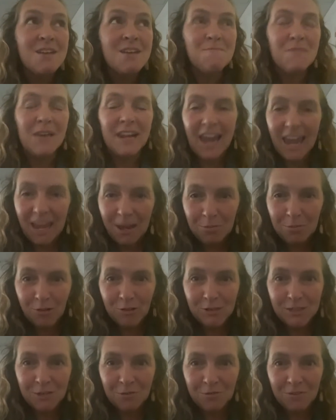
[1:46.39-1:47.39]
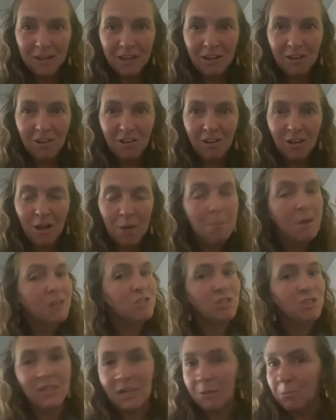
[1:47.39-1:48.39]
been able to feel a
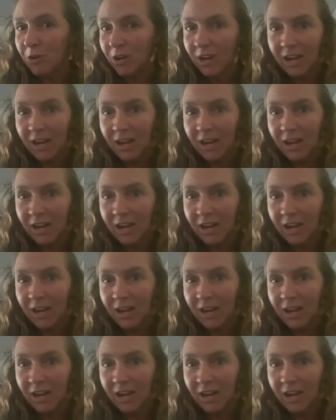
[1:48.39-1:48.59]
much deeper